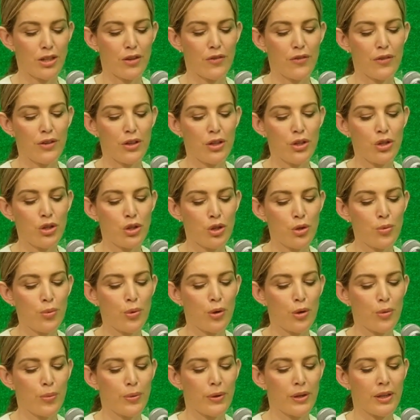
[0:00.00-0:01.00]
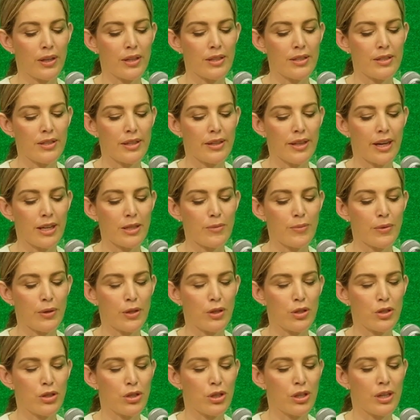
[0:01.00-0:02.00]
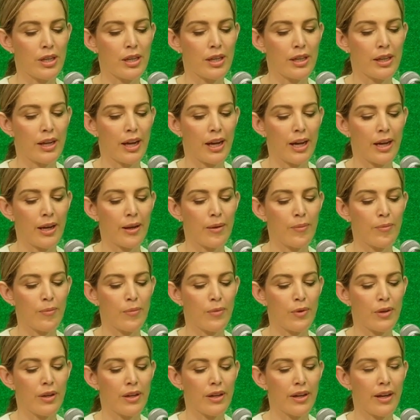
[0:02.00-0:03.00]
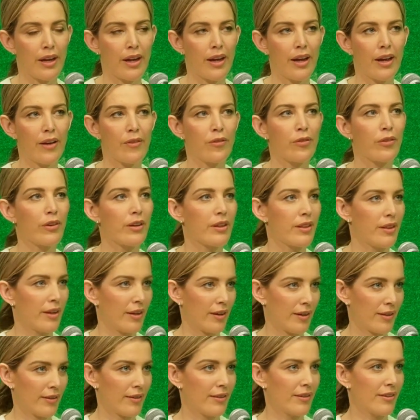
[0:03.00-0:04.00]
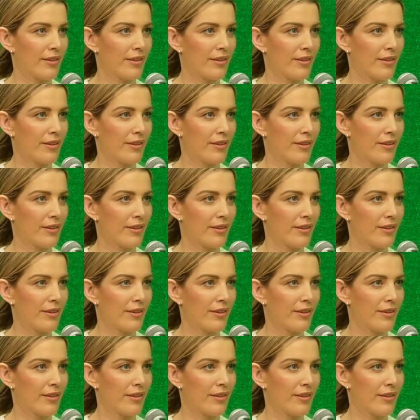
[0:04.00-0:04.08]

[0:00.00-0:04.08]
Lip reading: So for the new properties, that's because you can claim everything.